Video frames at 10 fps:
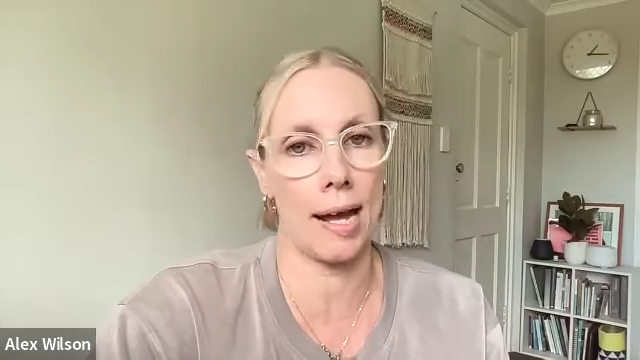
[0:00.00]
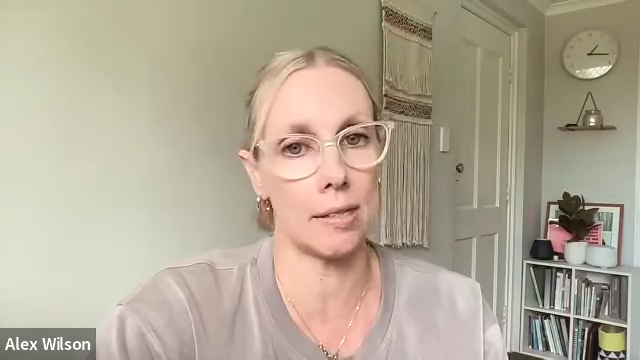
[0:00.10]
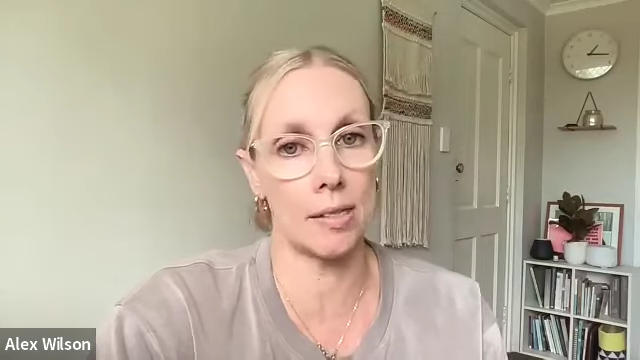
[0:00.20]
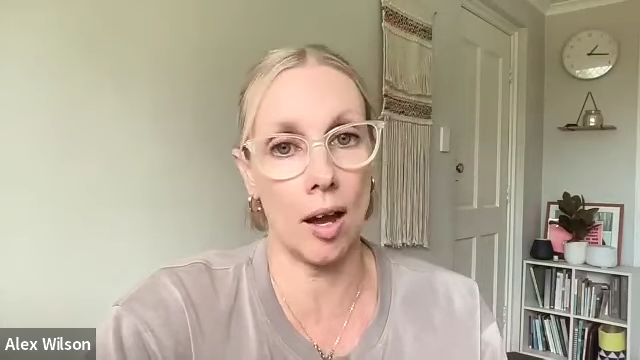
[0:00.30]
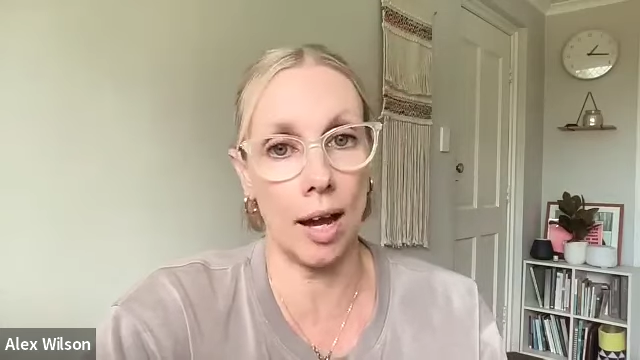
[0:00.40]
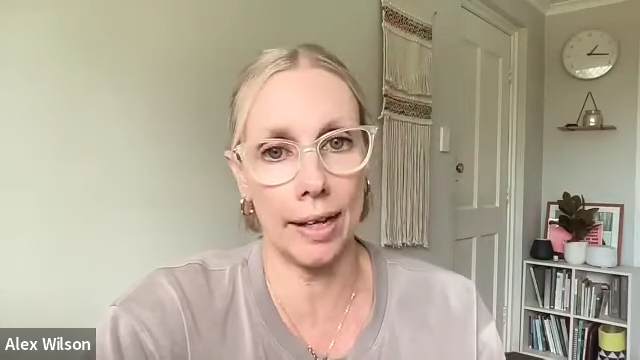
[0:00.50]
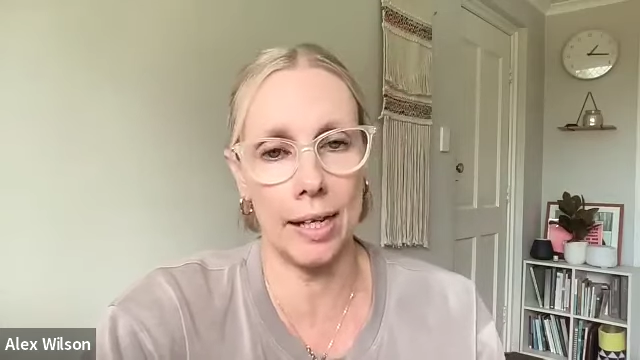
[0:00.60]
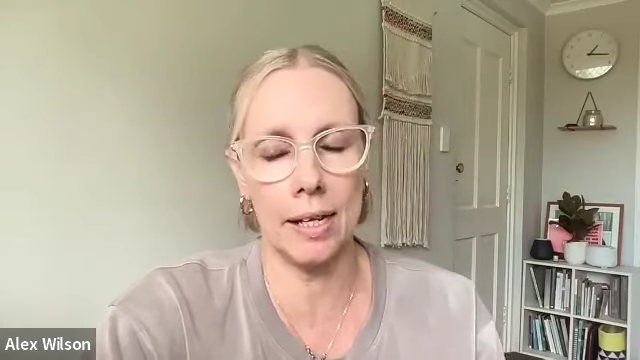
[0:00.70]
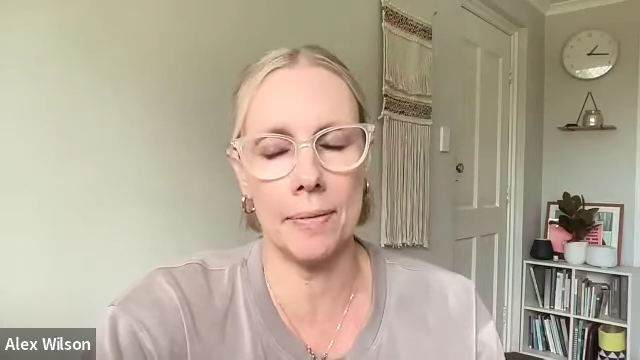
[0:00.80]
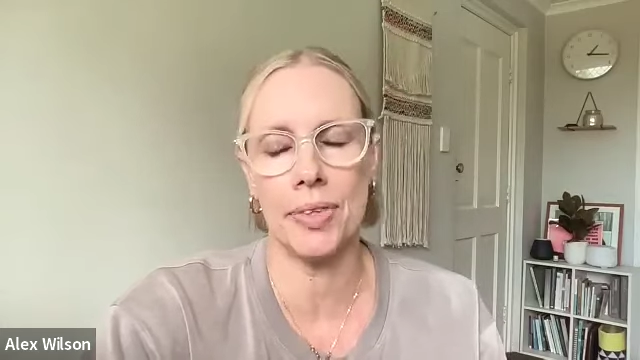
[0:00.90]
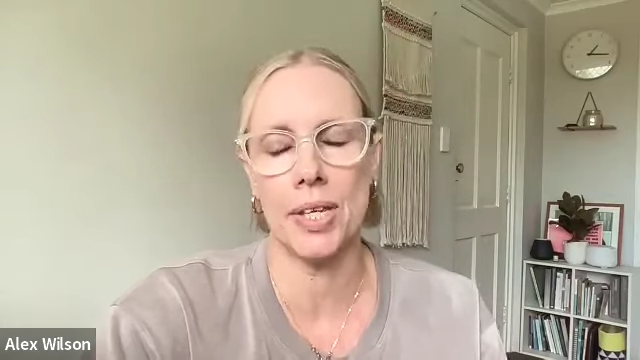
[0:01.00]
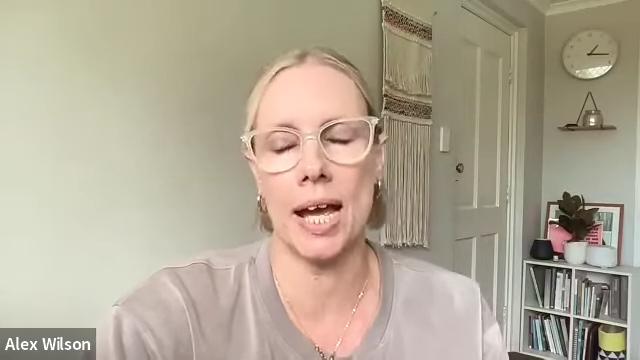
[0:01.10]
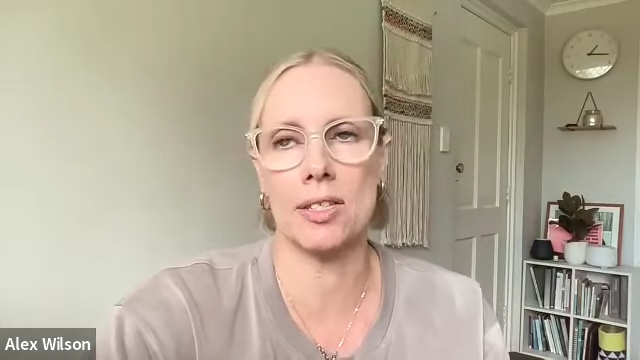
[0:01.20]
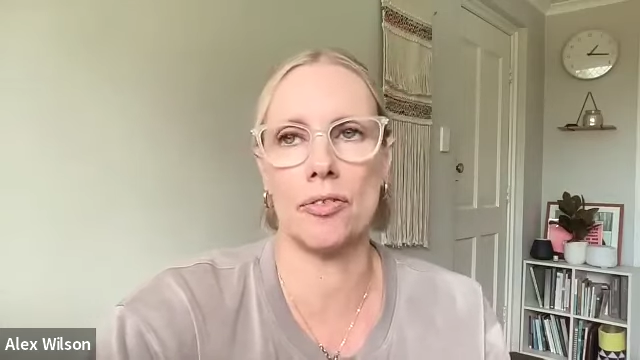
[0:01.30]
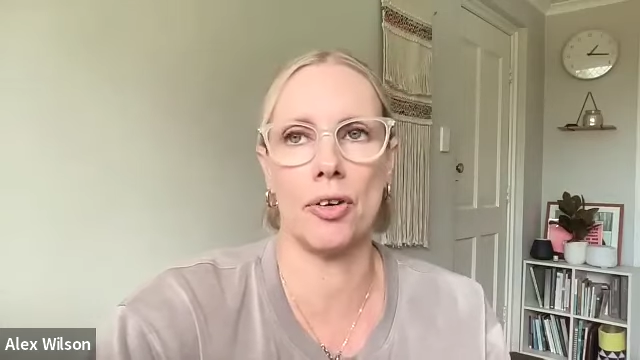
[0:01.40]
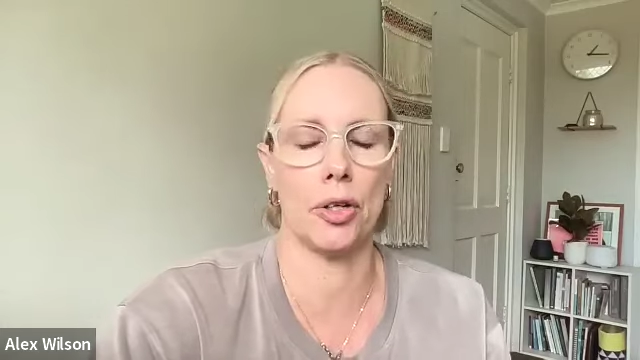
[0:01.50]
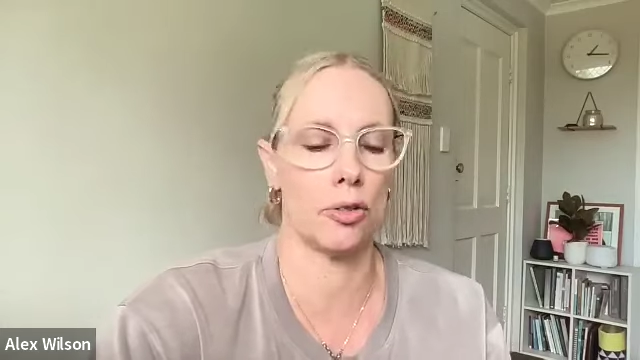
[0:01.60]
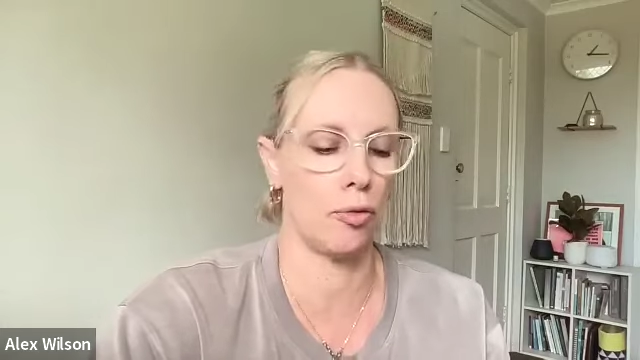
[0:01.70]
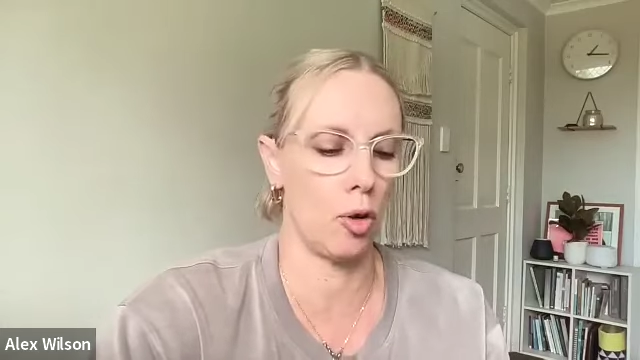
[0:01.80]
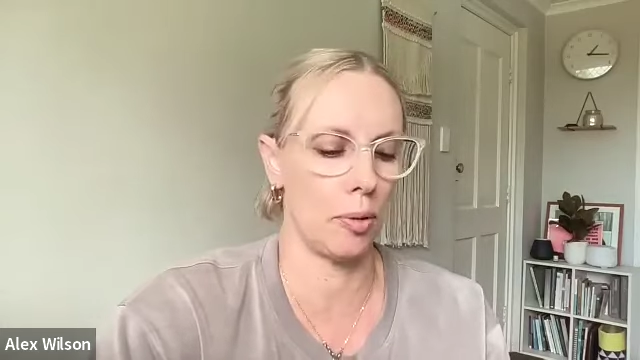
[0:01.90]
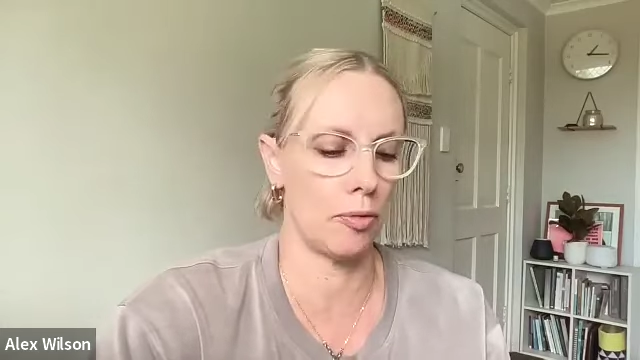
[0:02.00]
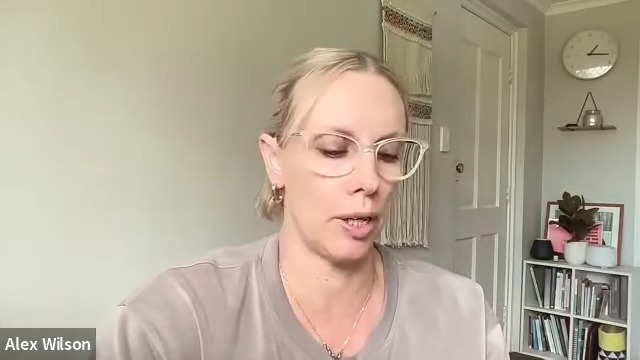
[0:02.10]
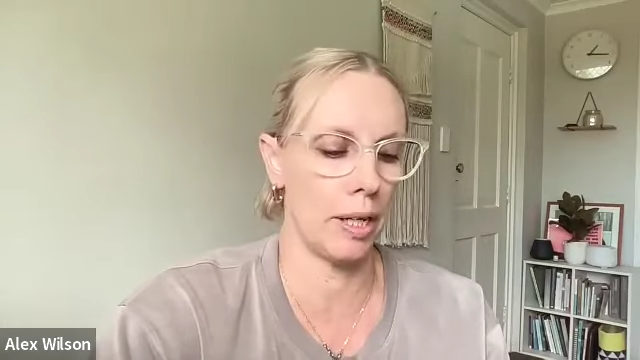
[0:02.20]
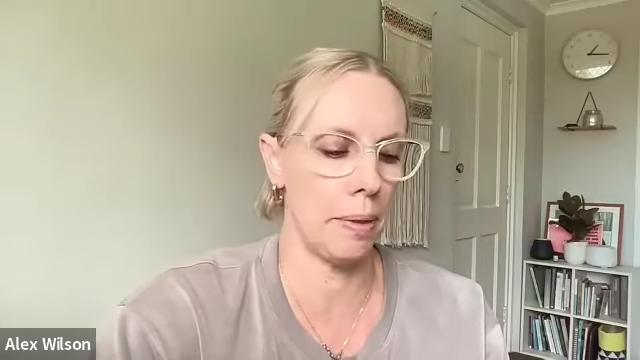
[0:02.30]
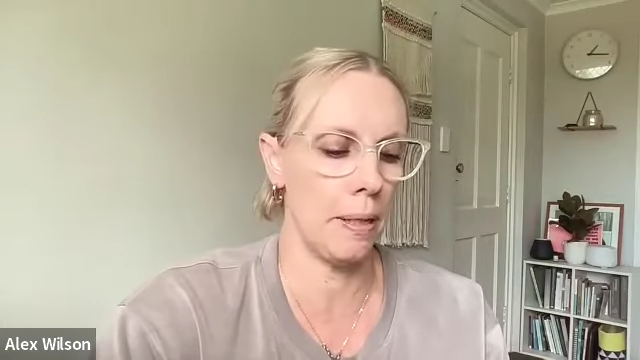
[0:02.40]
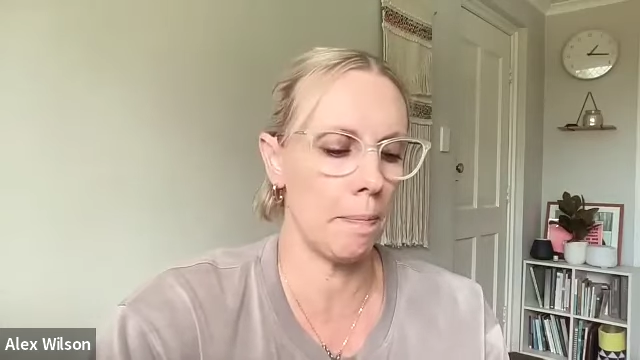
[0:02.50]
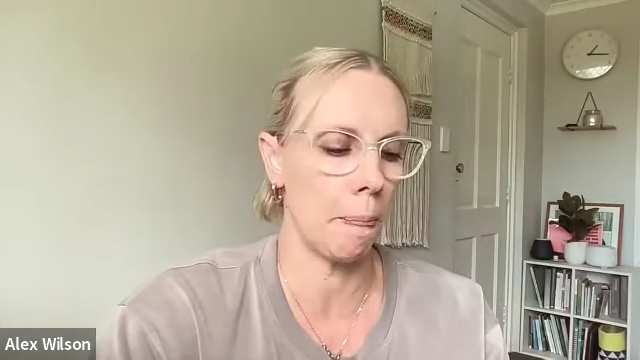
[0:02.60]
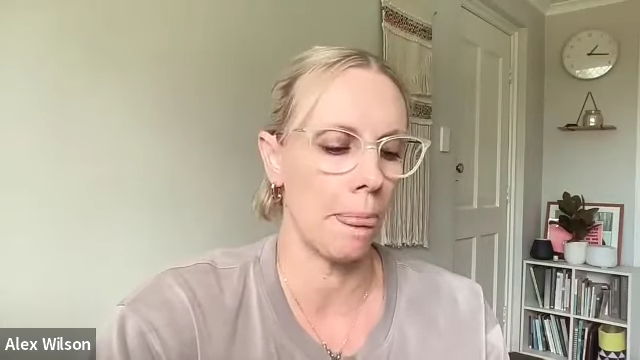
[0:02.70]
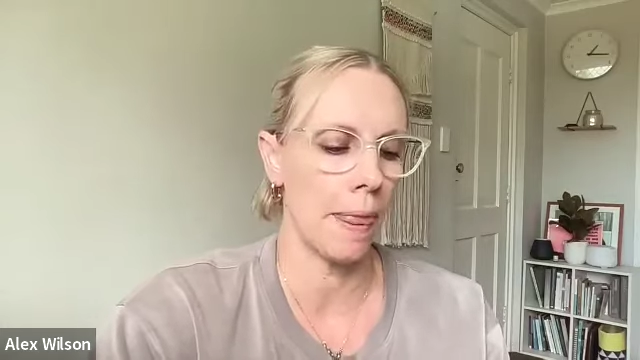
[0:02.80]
anxiety as a first form of treatment.